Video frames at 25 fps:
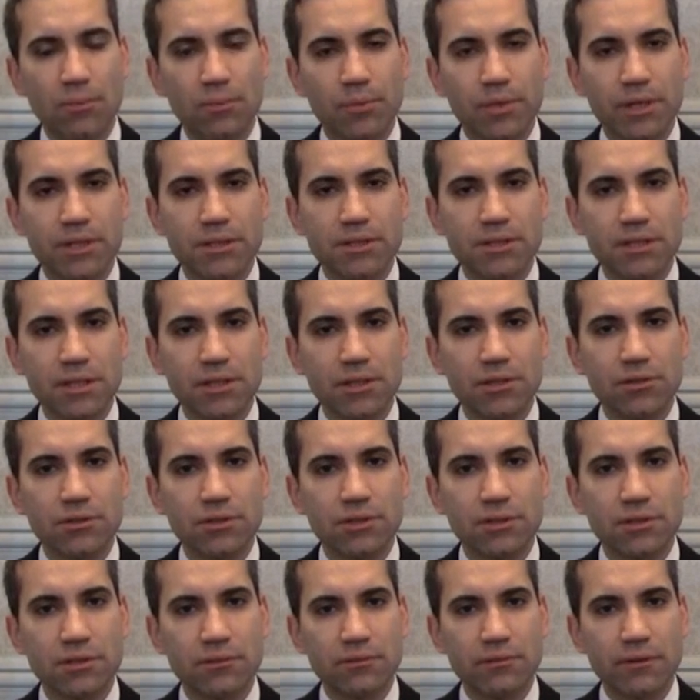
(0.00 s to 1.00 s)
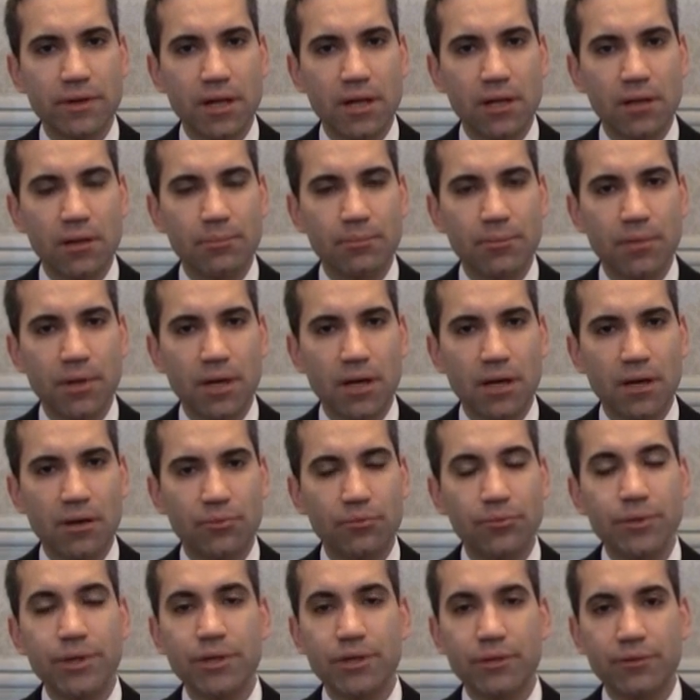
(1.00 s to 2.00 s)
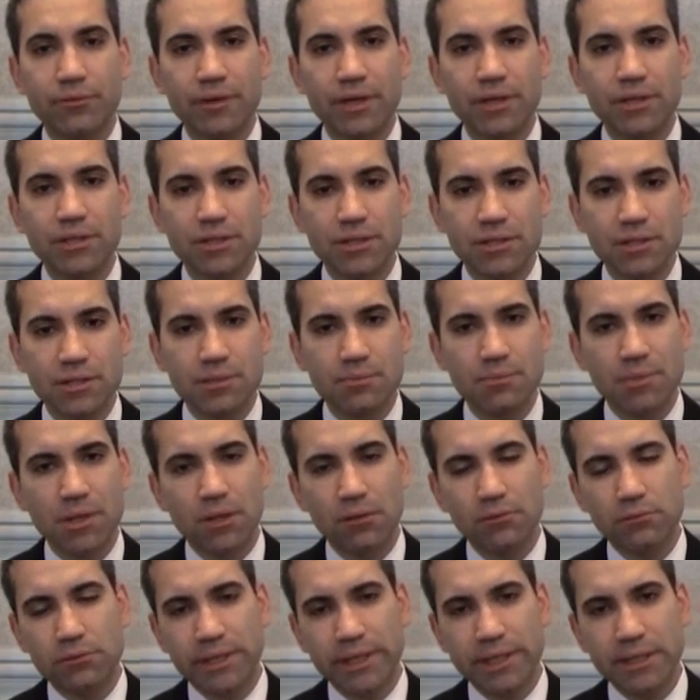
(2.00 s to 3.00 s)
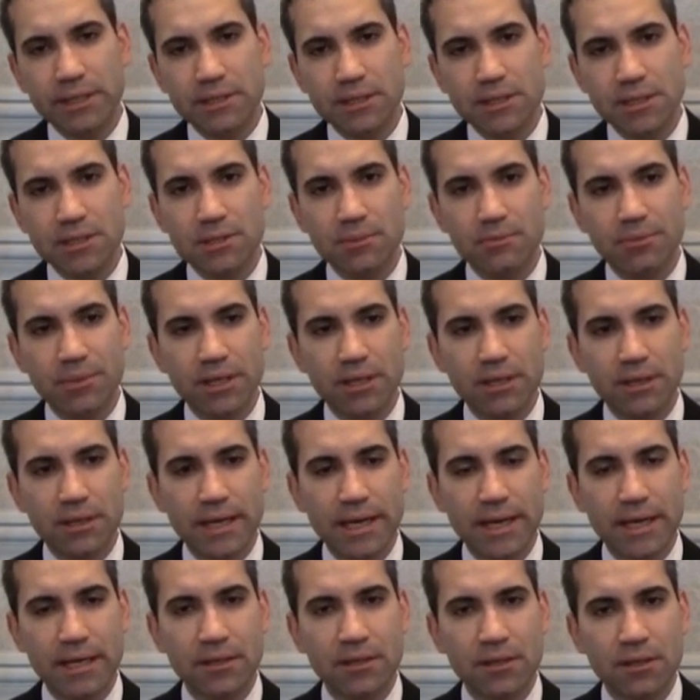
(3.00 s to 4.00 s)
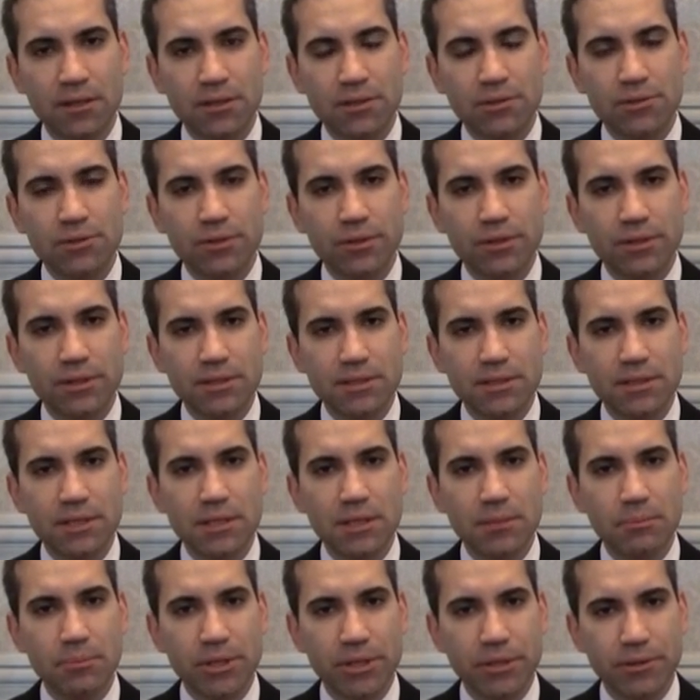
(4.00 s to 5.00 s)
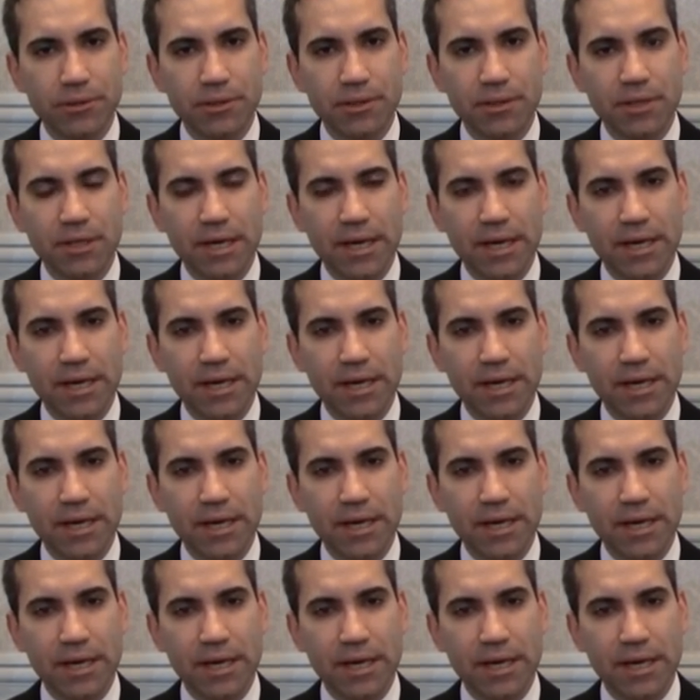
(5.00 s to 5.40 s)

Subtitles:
continue to develop reinterventions, but we anticipate that during the study period they